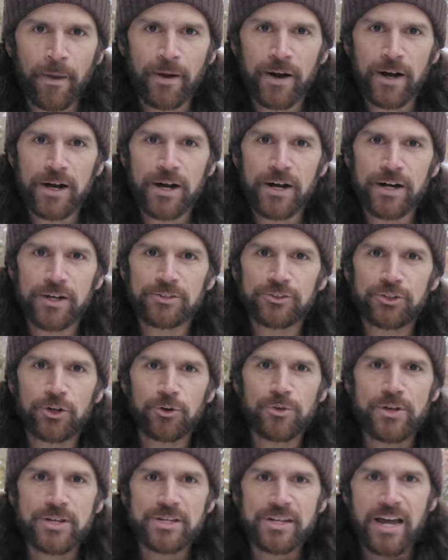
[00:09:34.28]
Uh,
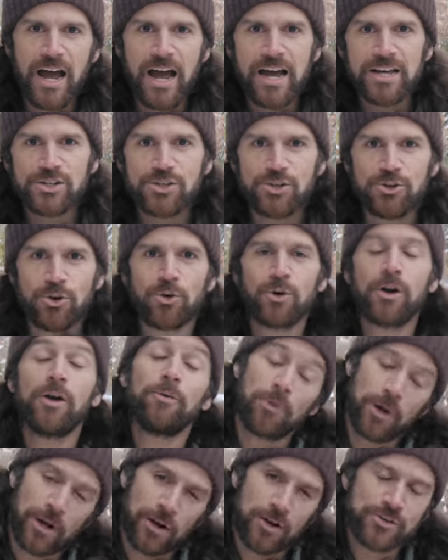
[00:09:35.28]
so this guy's story,
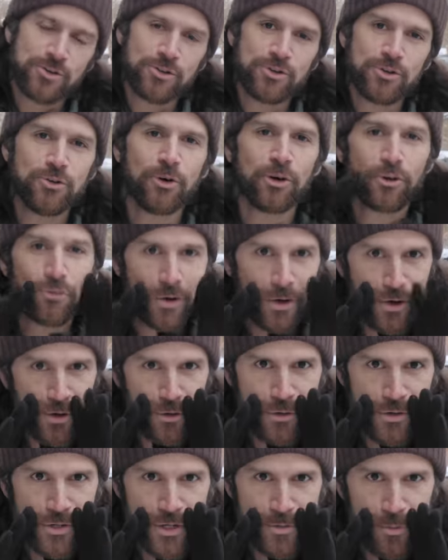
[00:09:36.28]
and also too, a very
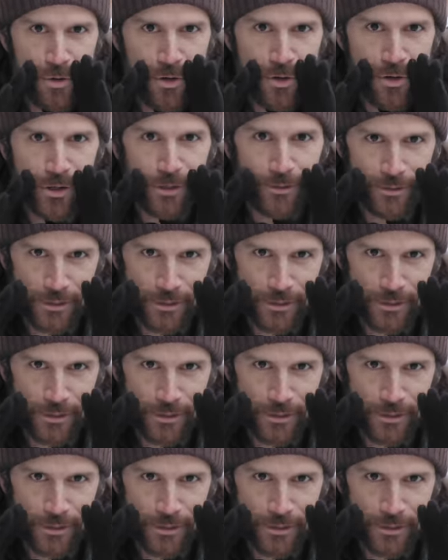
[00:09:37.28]
grisly murder,